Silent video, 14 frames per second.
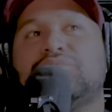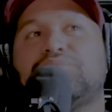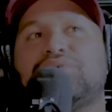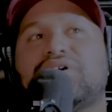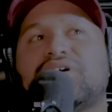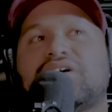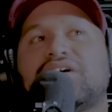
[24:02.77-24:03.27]

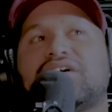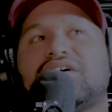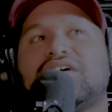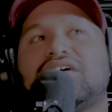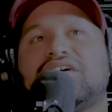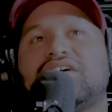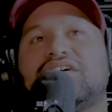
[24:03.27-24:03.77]
but
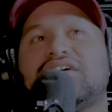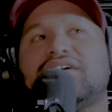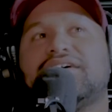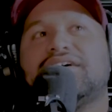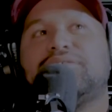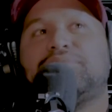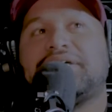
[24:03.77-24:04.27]

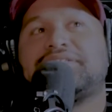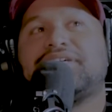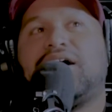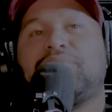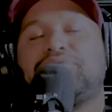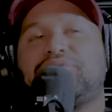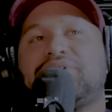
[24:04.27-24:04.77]
my
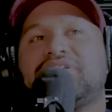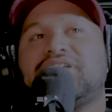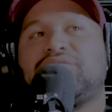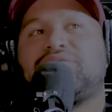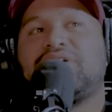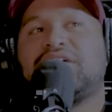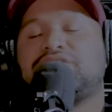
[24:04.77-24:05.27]
top 3
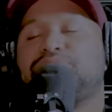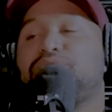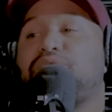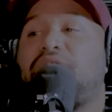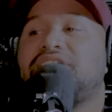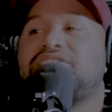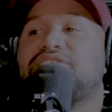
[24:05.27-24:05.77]
definitely has to be
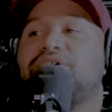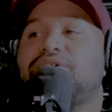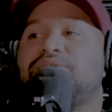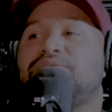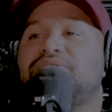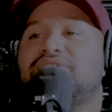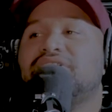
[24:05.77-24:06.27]
Rice to
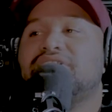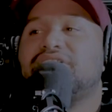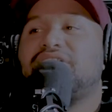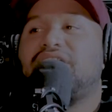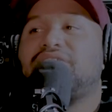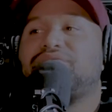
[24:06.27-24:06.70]
Go. Have